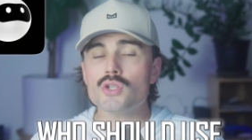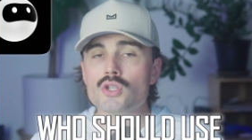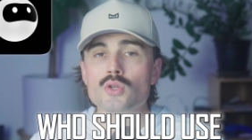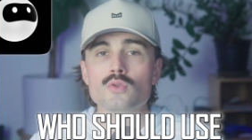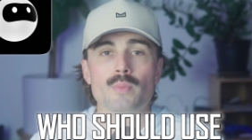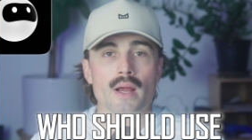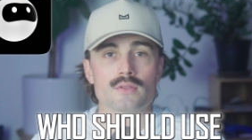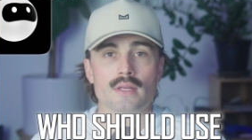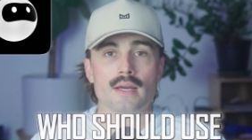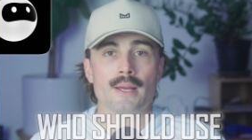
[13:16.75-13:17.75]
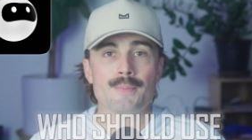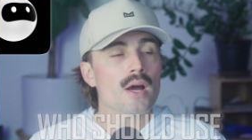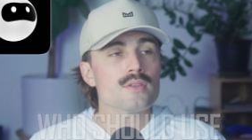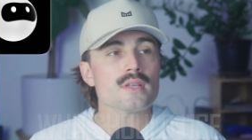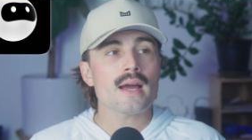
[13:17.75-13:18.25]
should use Browse.ai?
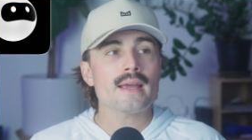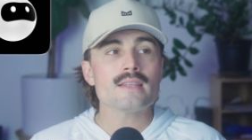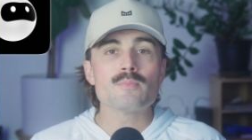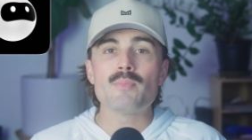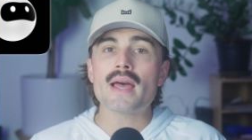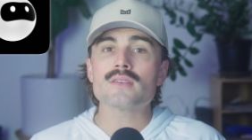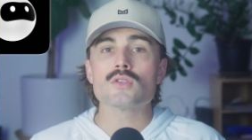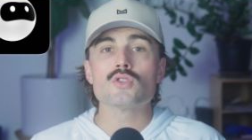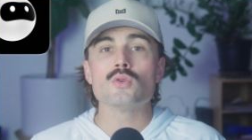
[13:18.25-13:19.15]
Browse.ai is best